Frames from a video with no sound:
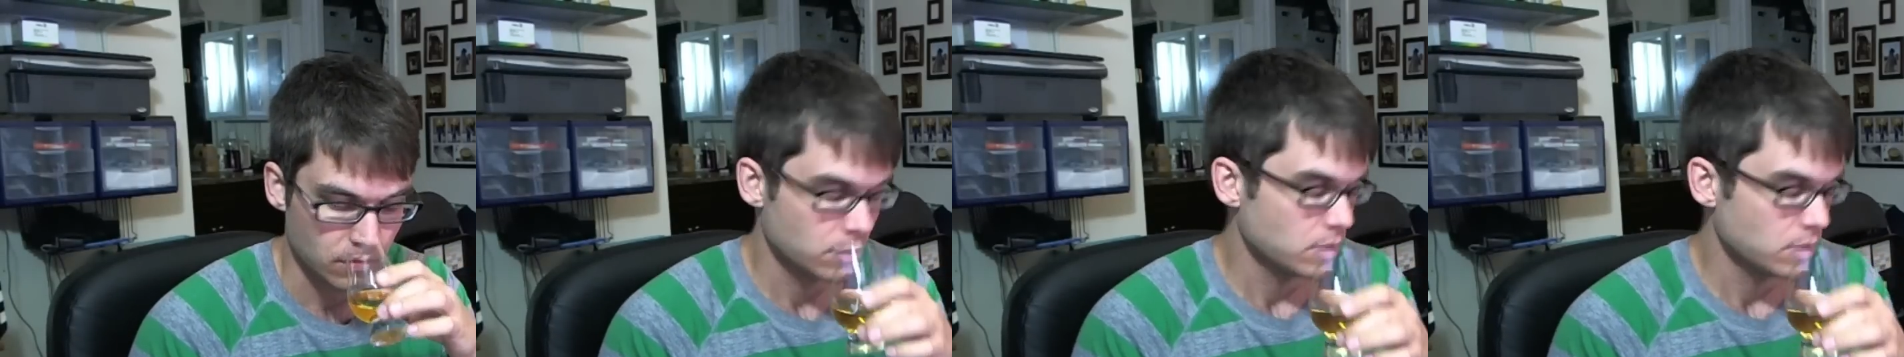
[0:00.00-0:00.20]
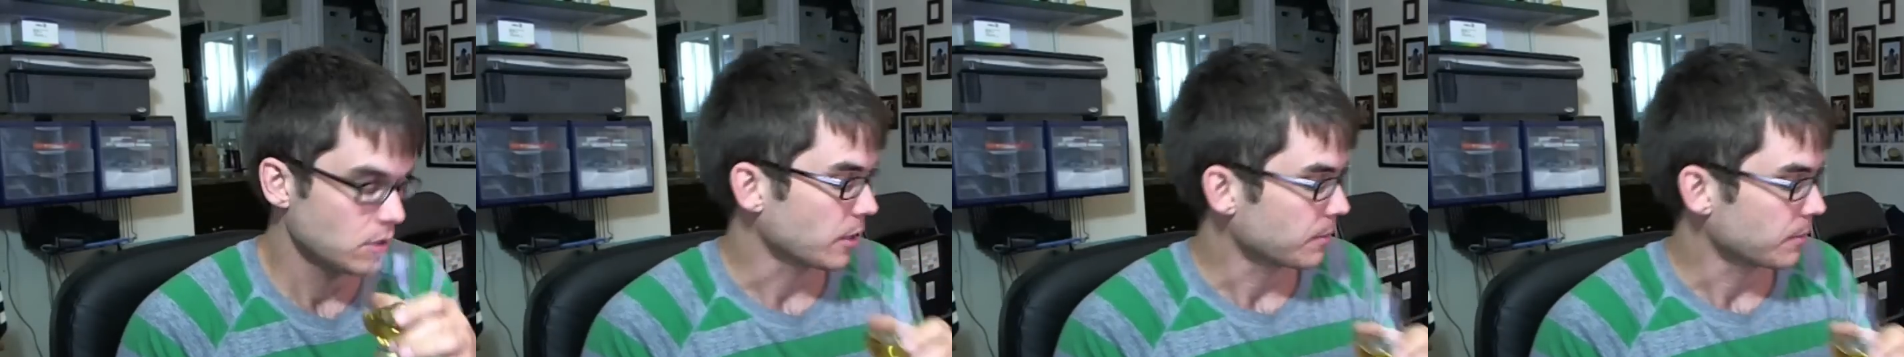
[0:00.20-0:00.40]

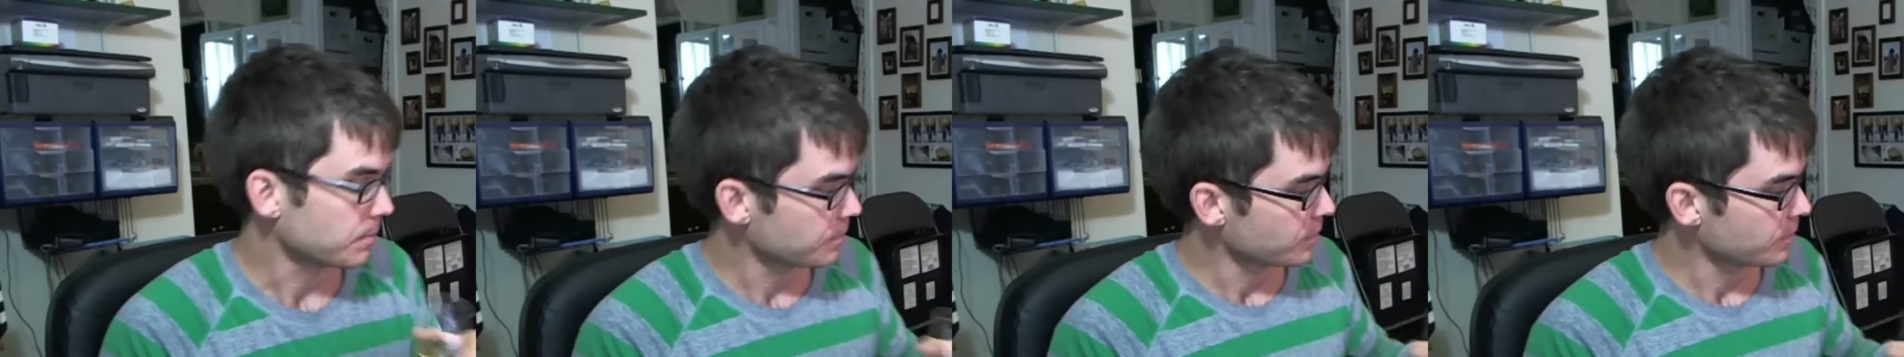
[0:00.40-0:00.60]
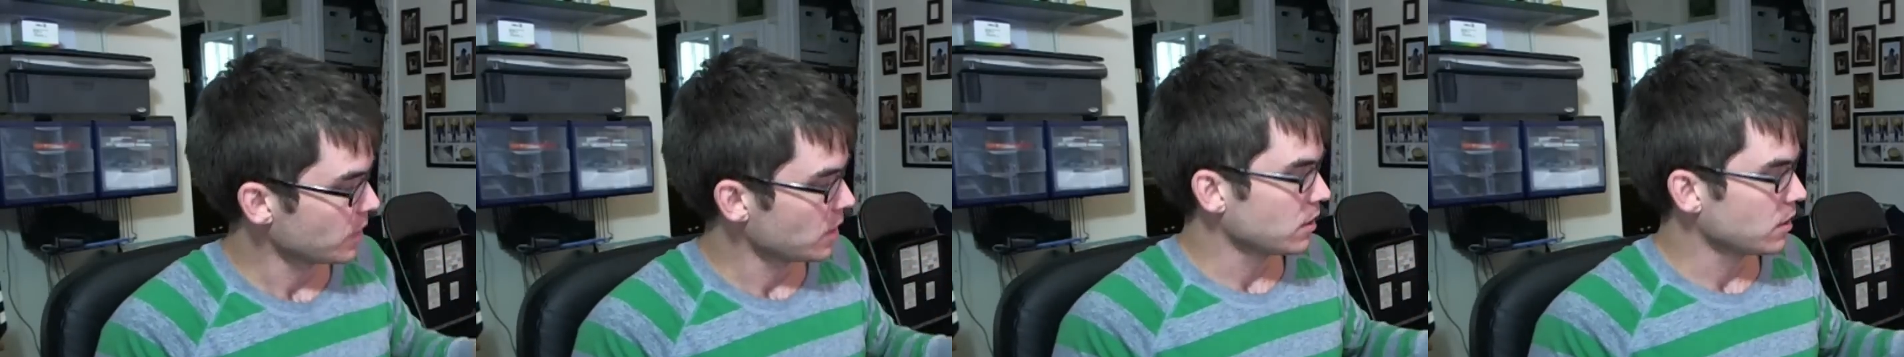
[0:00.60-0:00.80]
Okay,
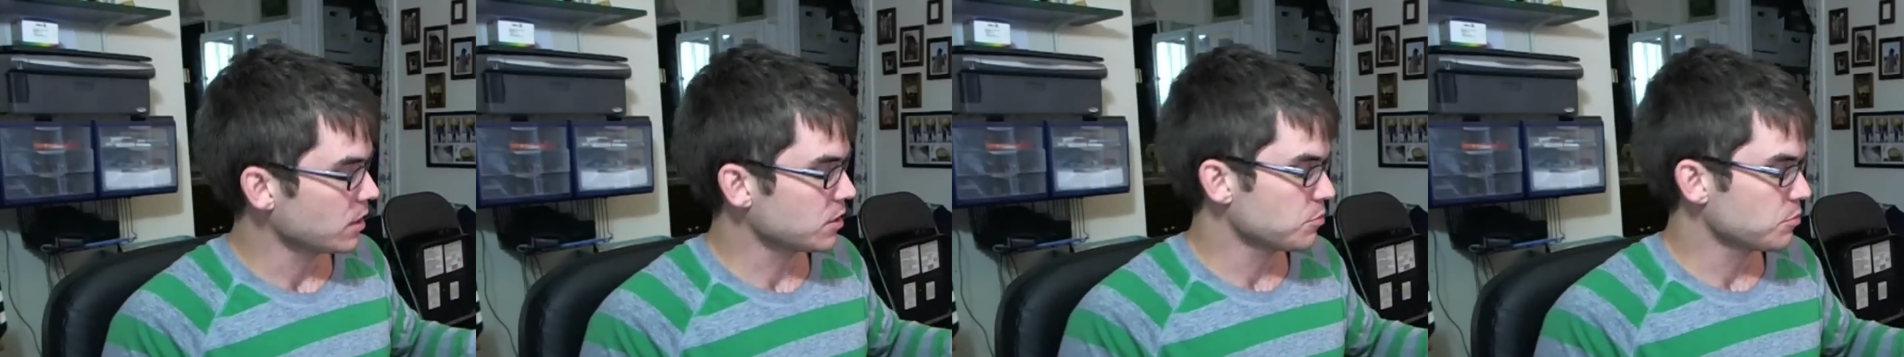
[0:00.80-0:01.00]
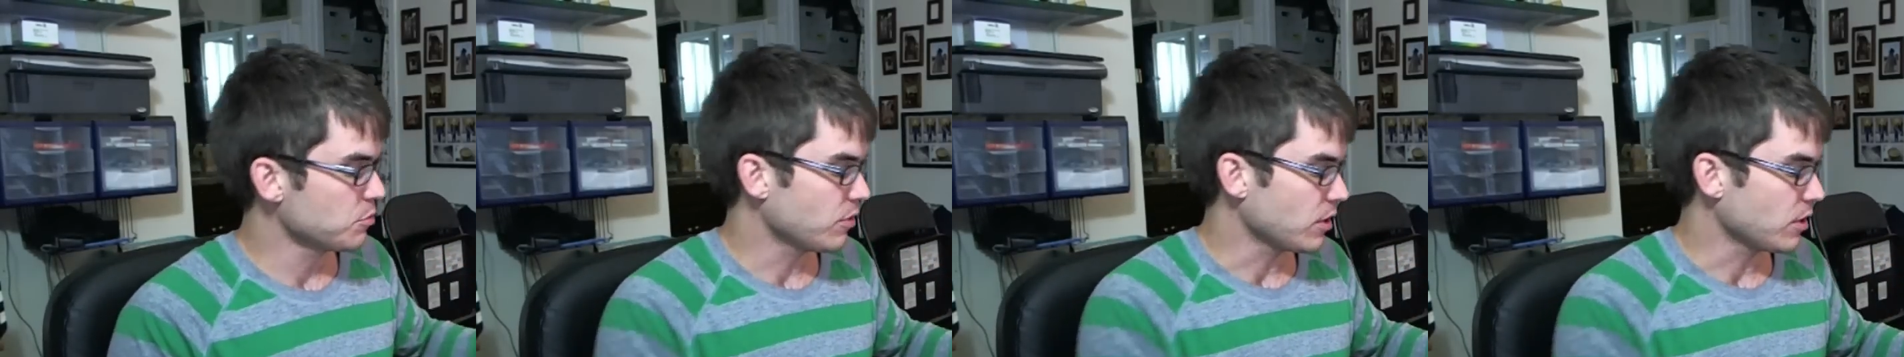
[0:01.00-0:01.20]

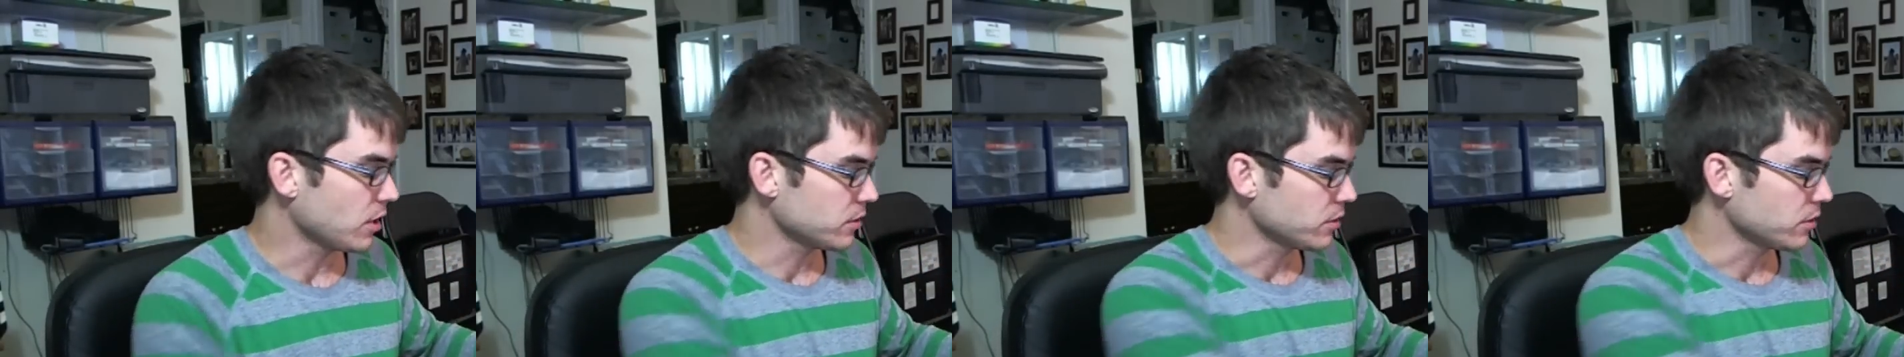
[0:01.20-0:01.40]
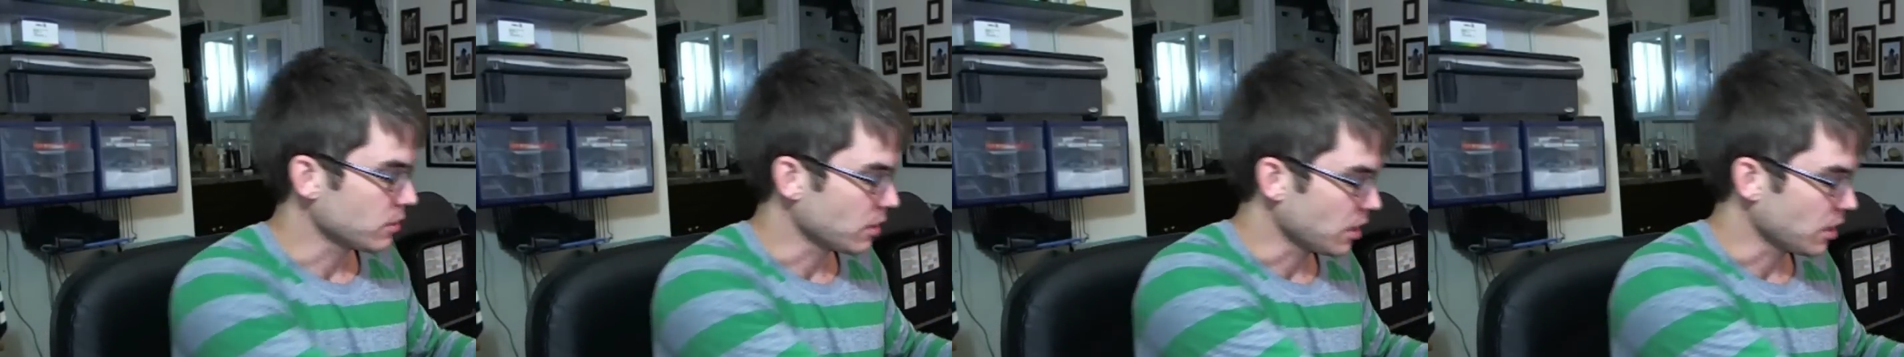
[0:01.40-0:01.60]
let's move on
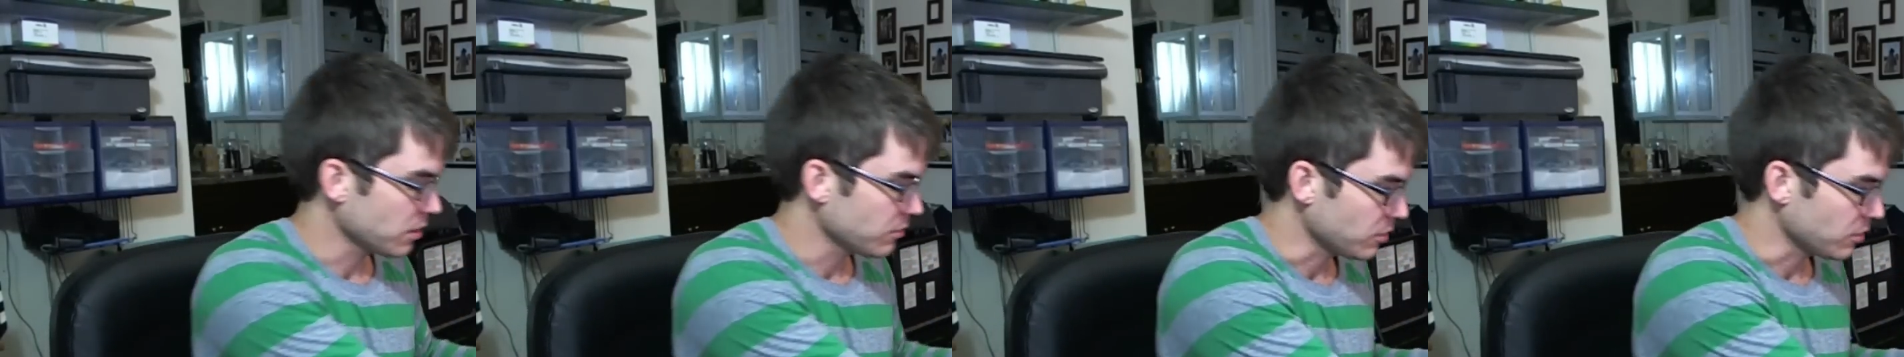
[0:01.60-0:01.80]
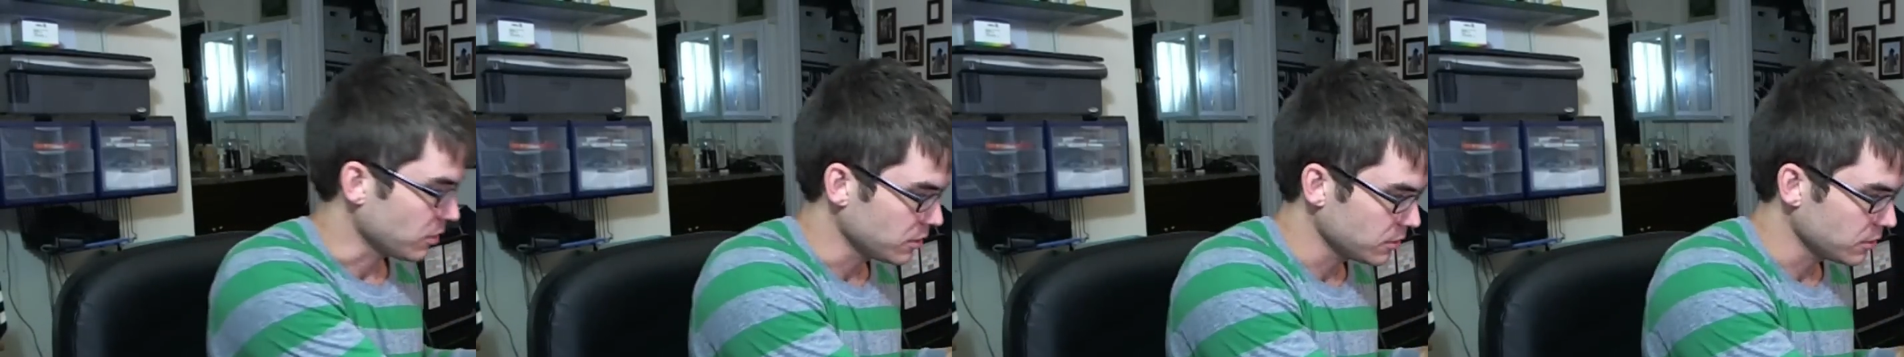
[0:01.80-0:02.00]
to
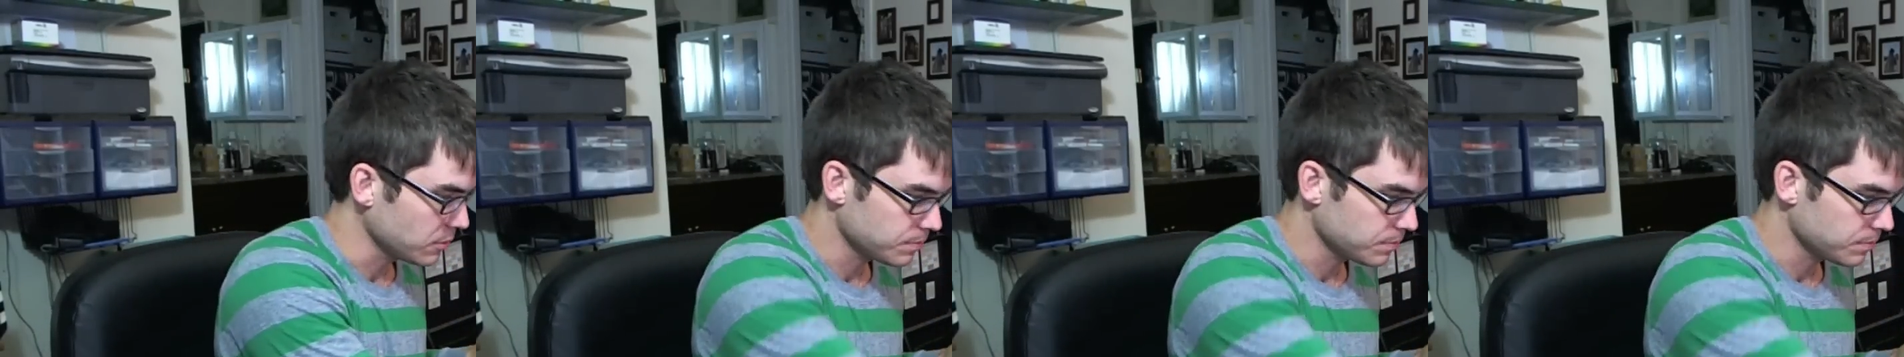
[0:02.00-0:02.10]
Lagavulin.